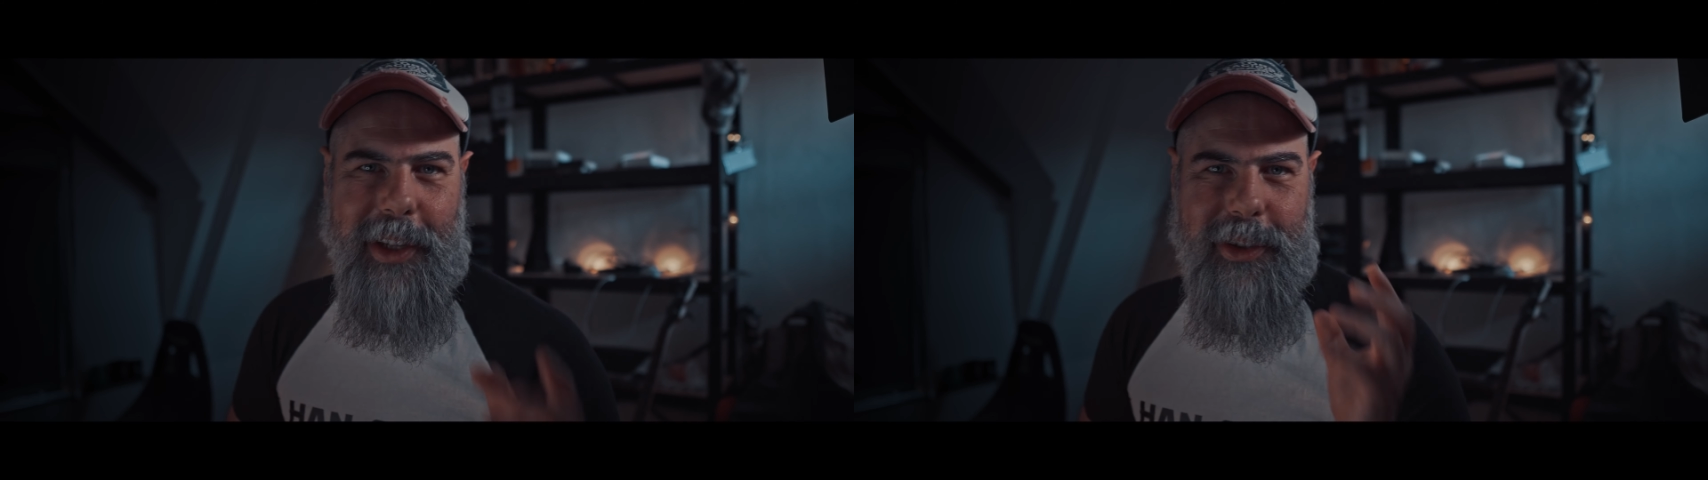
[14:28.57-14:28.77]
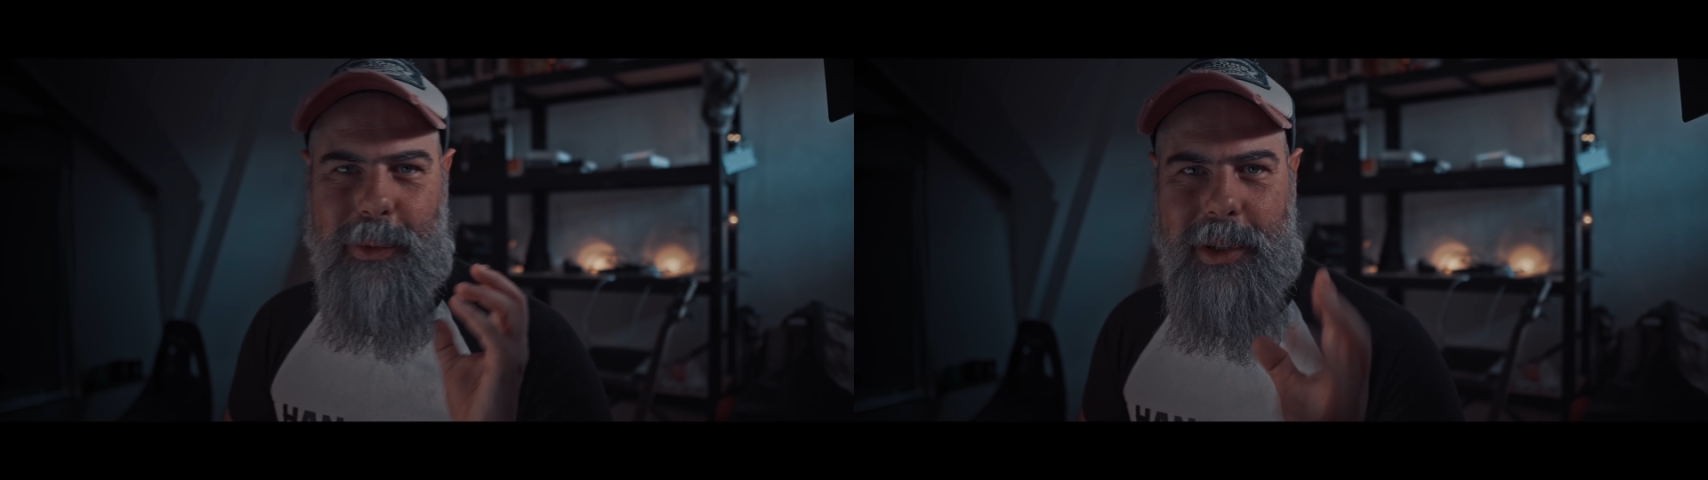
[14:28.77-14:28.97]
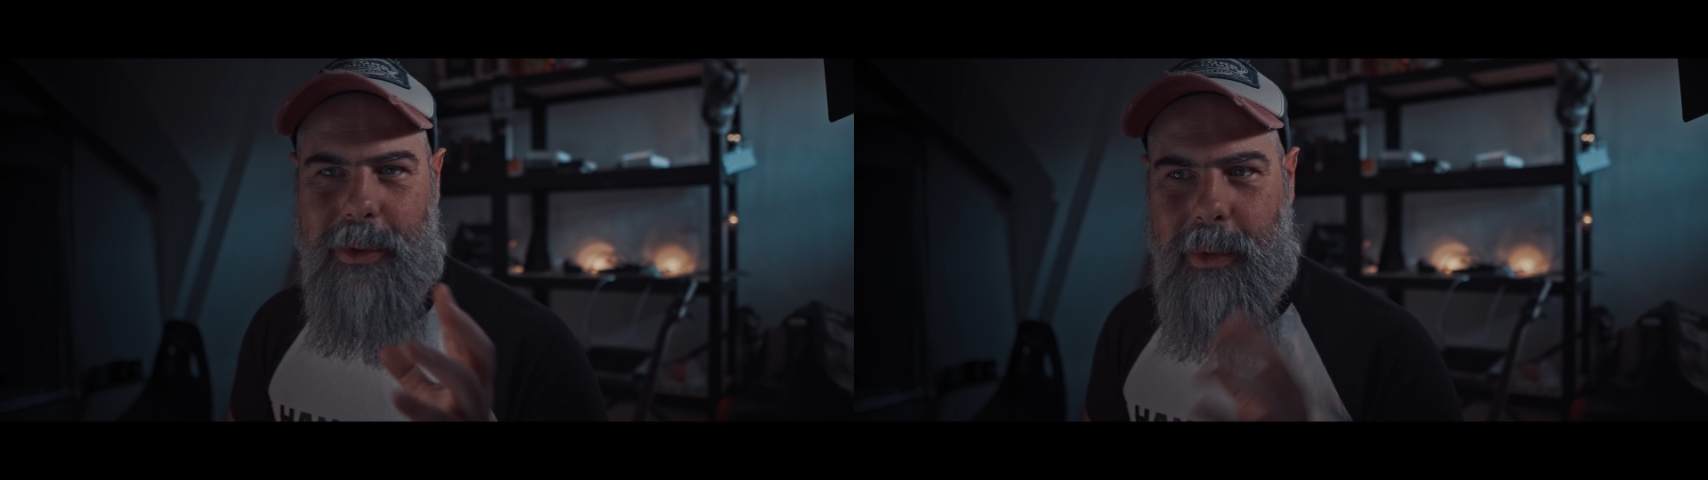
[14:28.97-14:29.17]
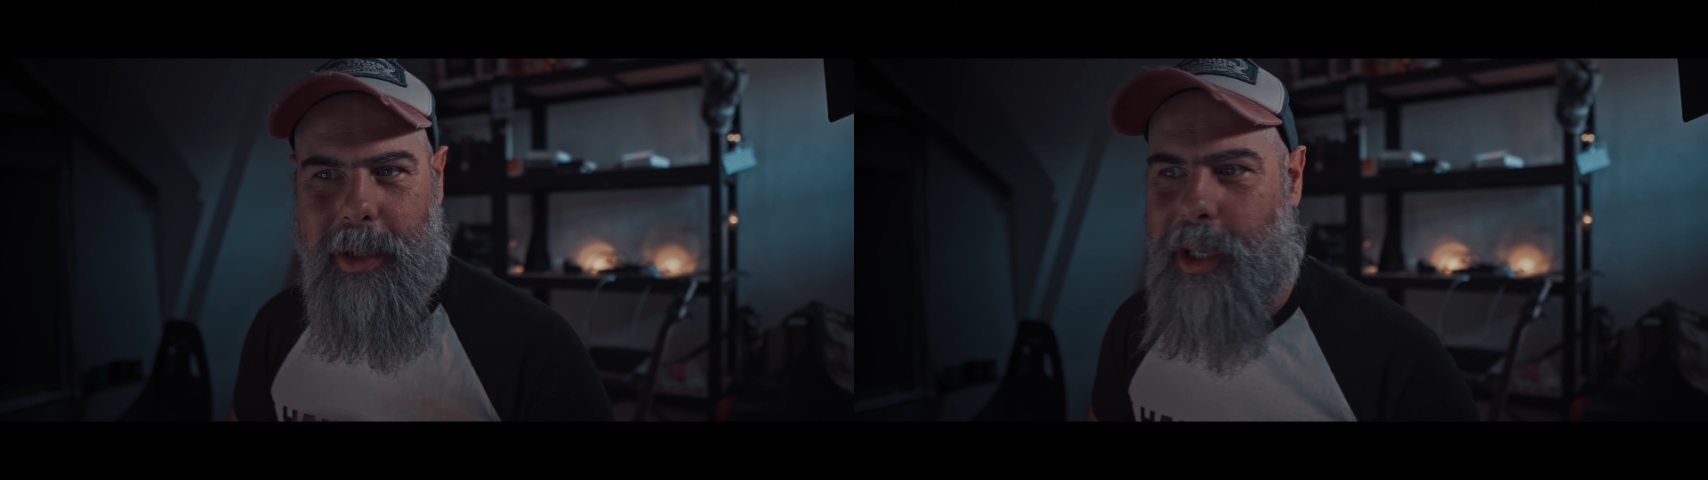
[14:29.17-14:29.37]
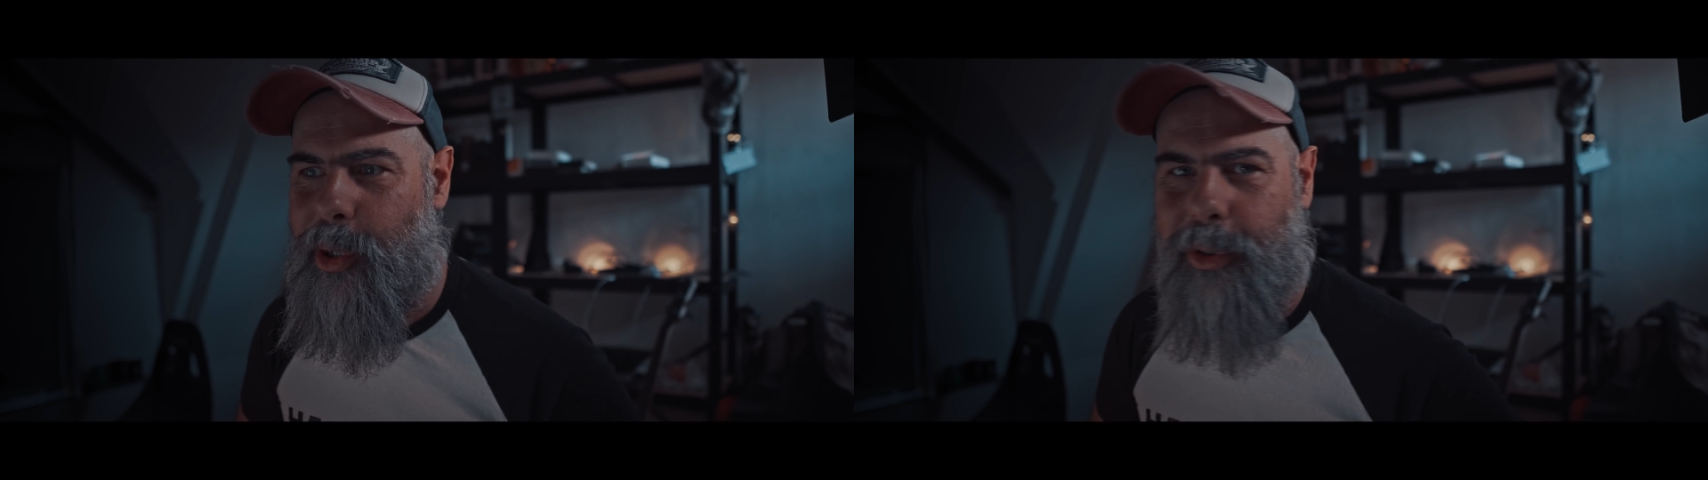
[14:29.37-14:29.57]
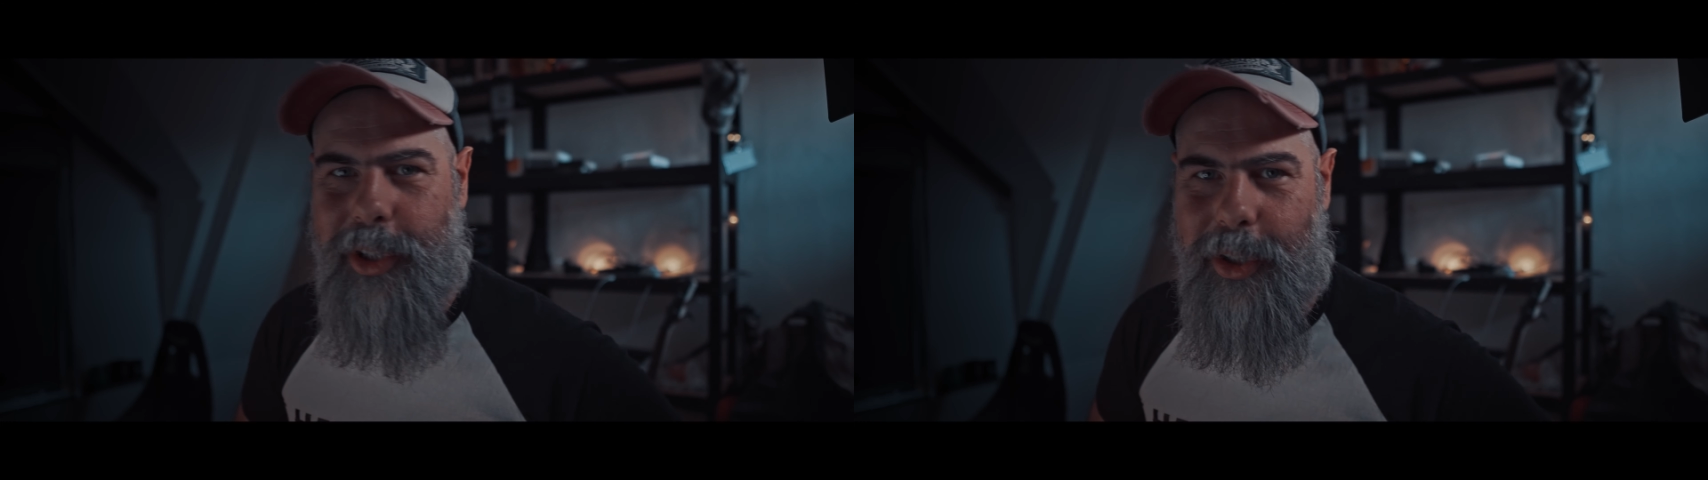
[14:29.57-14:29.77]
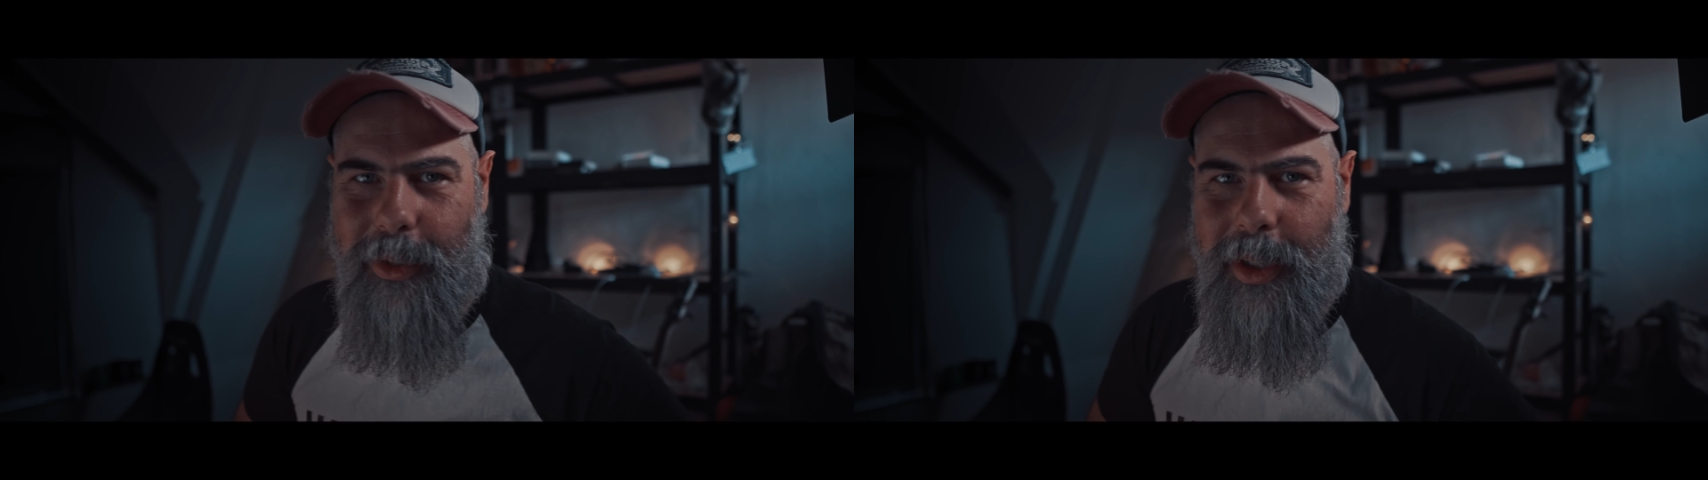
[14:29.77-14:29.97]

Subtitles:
that's always the one I go to